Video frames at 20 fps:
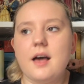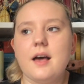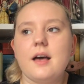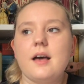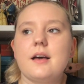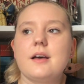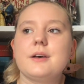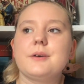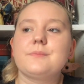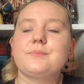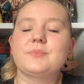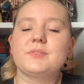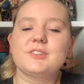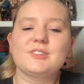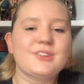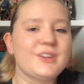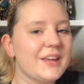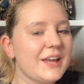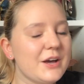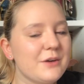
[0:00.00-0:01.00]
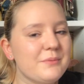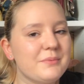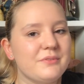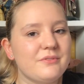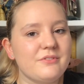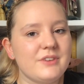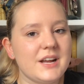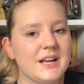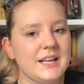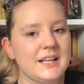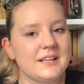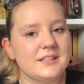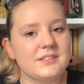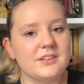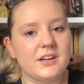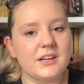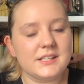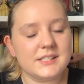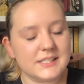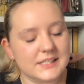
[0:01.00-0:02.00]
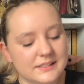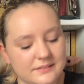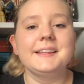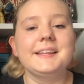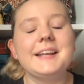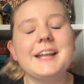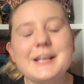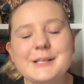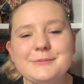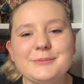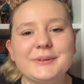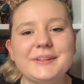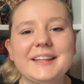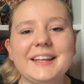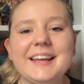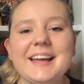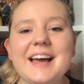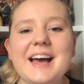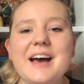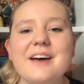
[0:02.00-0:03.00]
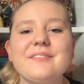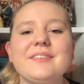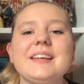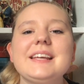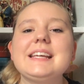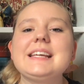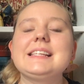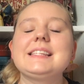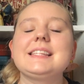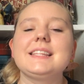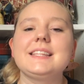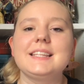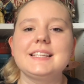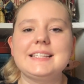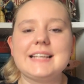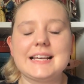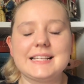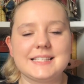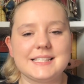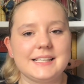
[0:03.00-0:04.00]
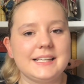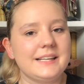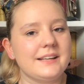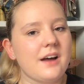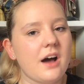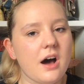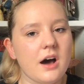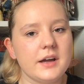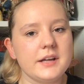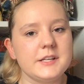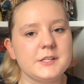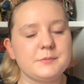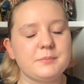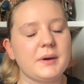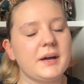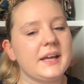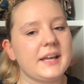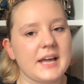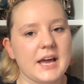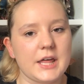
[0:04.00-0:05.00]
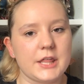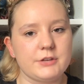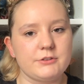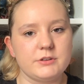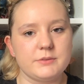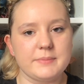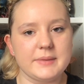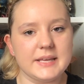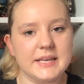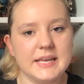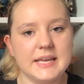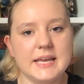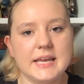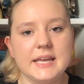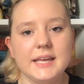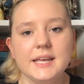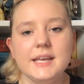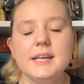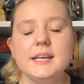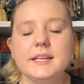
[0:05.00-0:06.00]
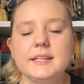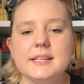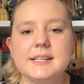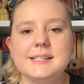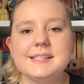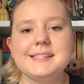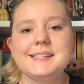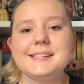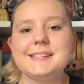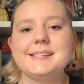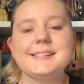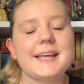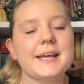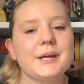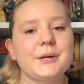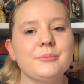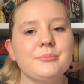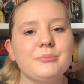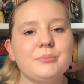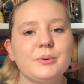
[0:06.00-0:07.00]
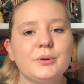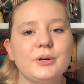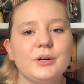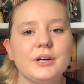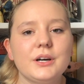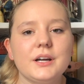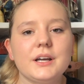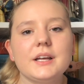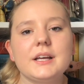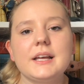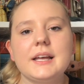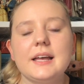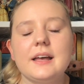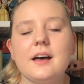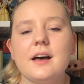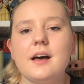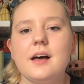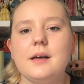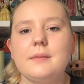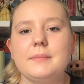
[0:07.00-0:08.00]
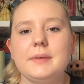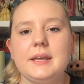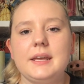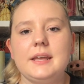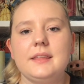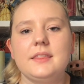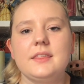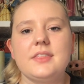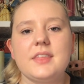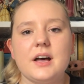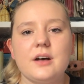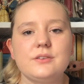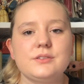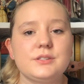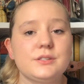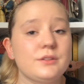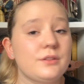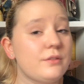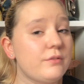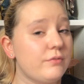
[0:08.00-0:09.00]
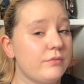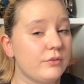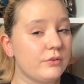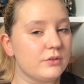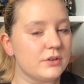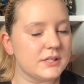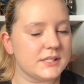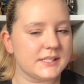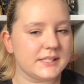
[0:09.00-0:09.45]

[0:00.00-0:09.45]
Um, so yeah, it'll be really exciting. The next book they have is The Dazzling Heights by Katharine McGee. This is the second book um, in the Thousandth Floor